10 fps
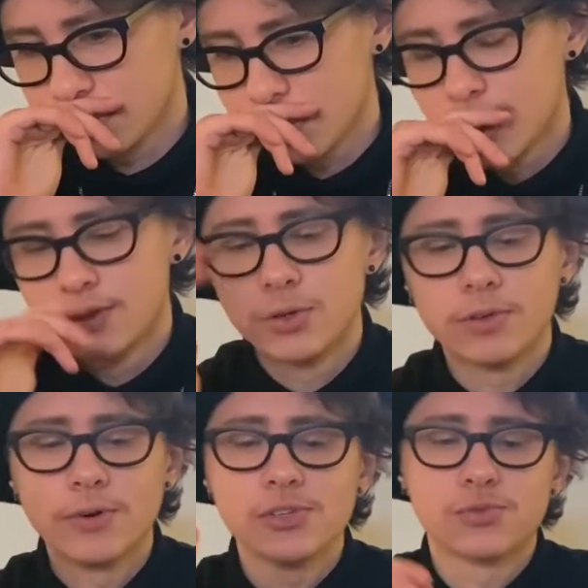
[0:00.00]
The
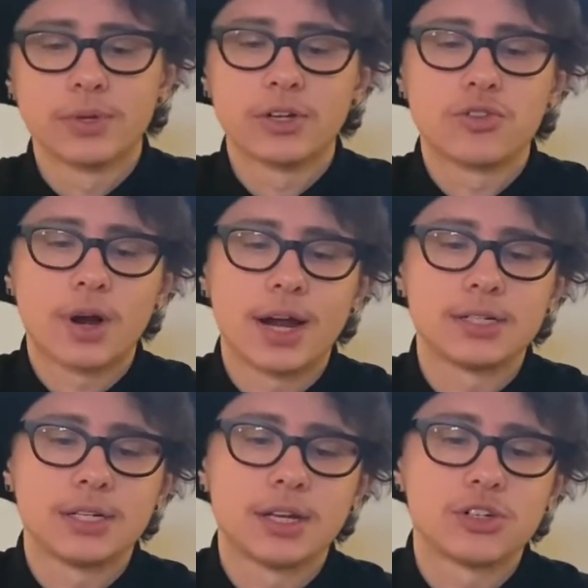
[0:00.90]
universe is really trying
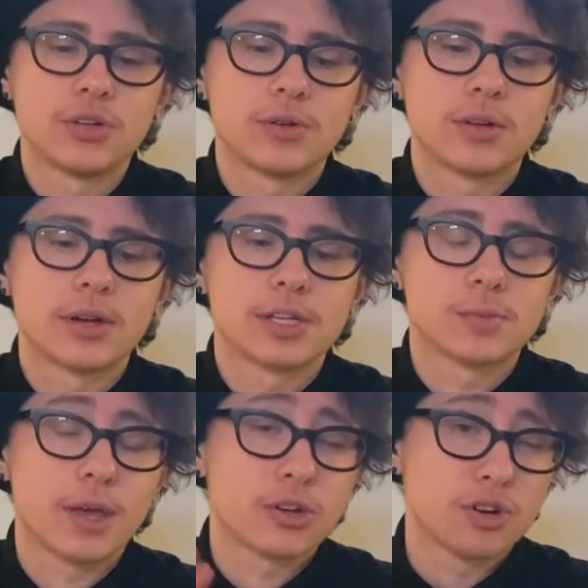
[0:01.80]
to get you to
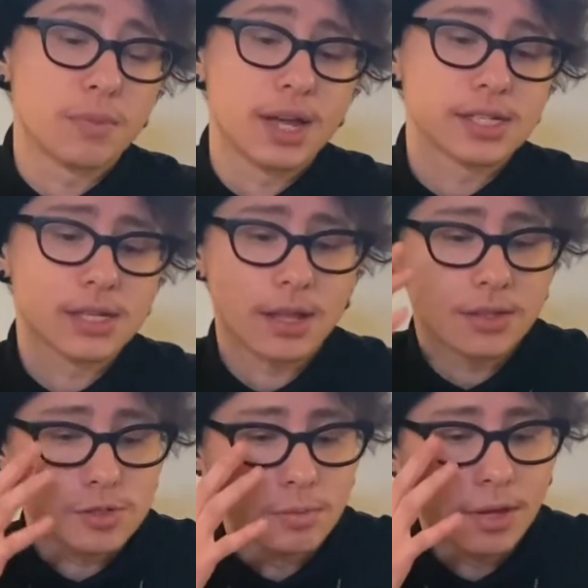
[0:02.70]
expand your mindset
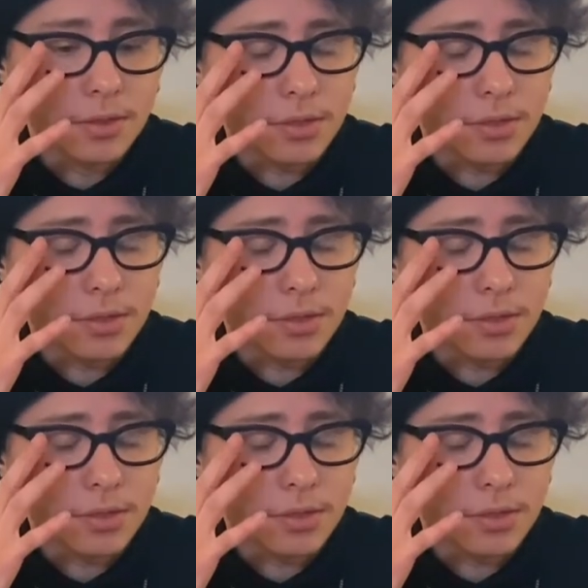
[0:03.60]
this month,